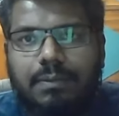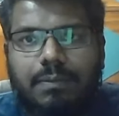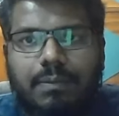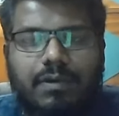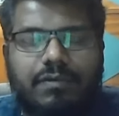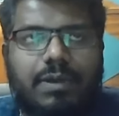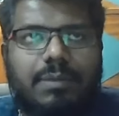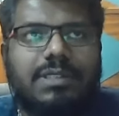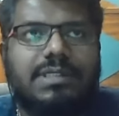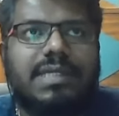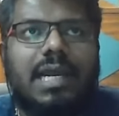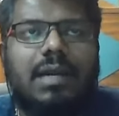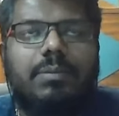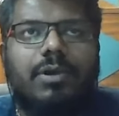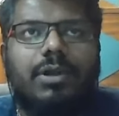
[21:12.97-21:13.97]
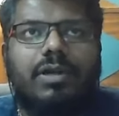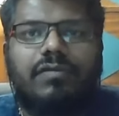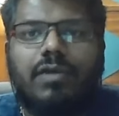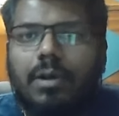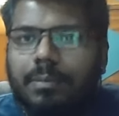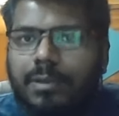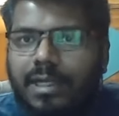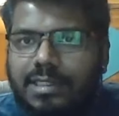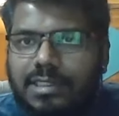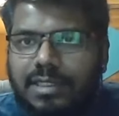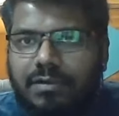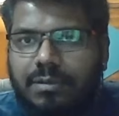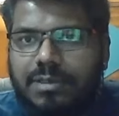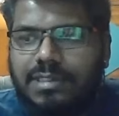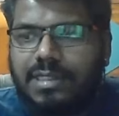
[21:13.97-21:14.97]
from the standpoint of optics and
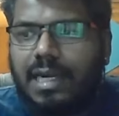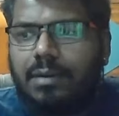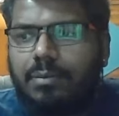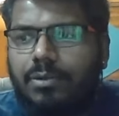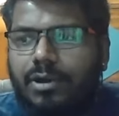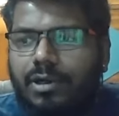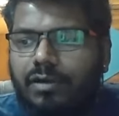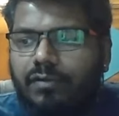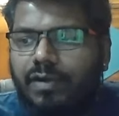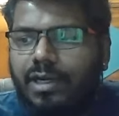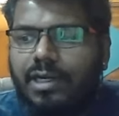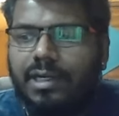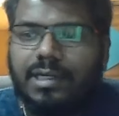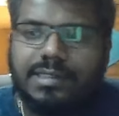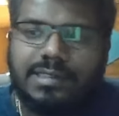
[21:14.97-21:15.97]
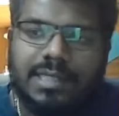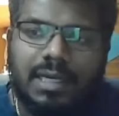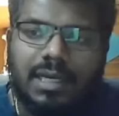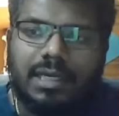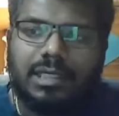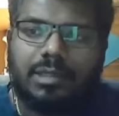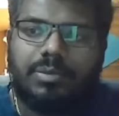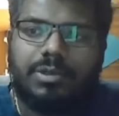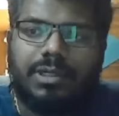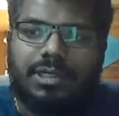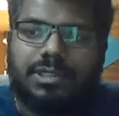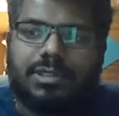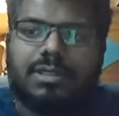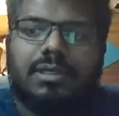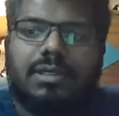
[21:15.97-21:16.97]
from the standpoint of India's
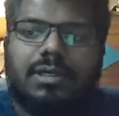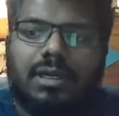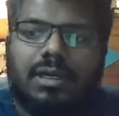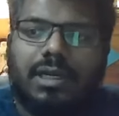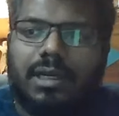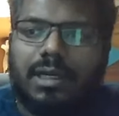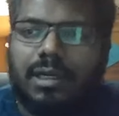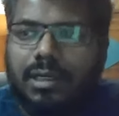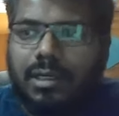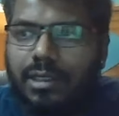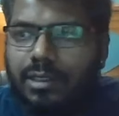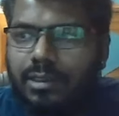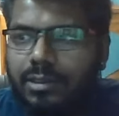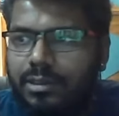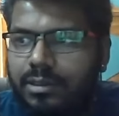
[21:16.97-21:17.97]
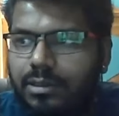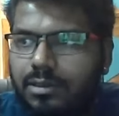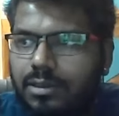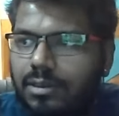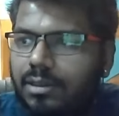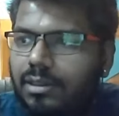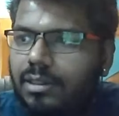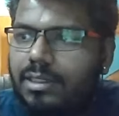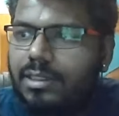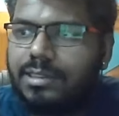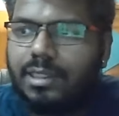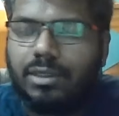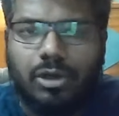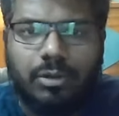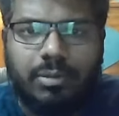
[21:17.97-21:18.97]
reputation in the, let's say,
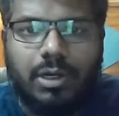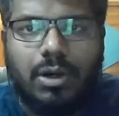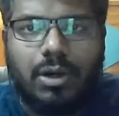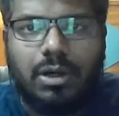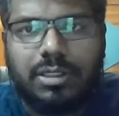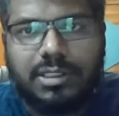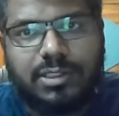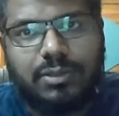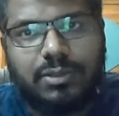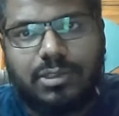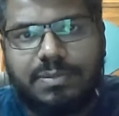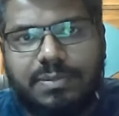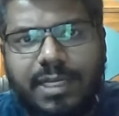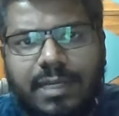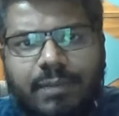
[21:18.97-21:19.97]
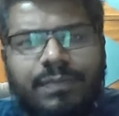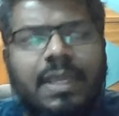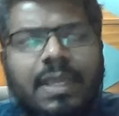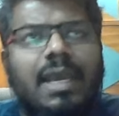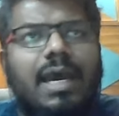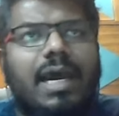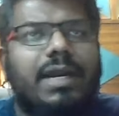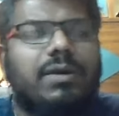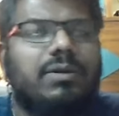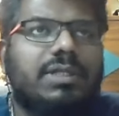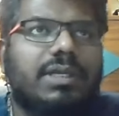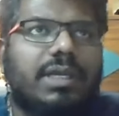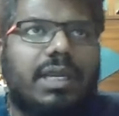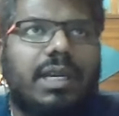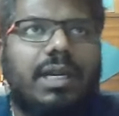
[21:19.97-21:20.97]
global order, so to speak, I don't
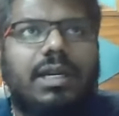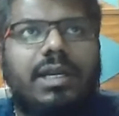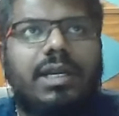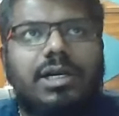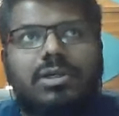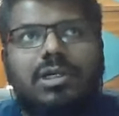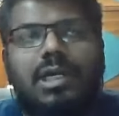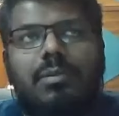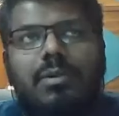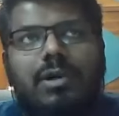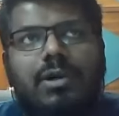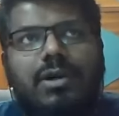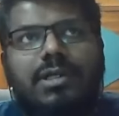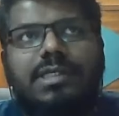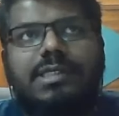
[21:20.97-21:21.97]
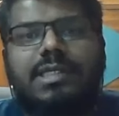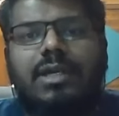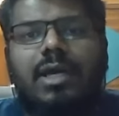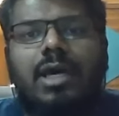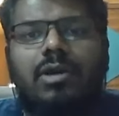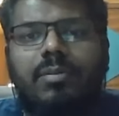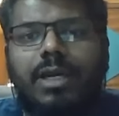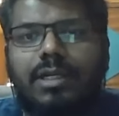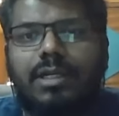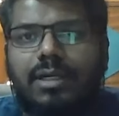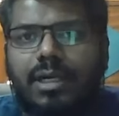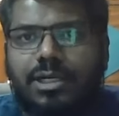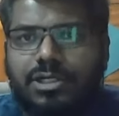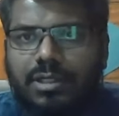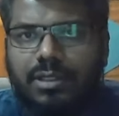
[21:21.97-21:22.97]
think India should come across as a narrow-minded
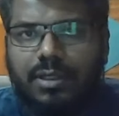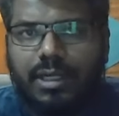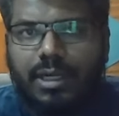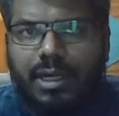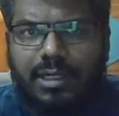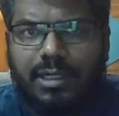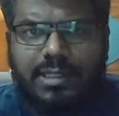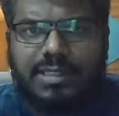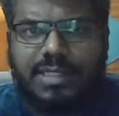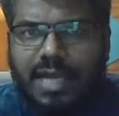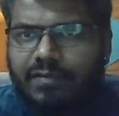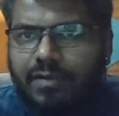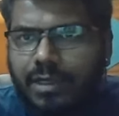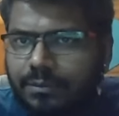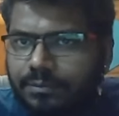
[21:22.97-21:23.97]
nation. It has never.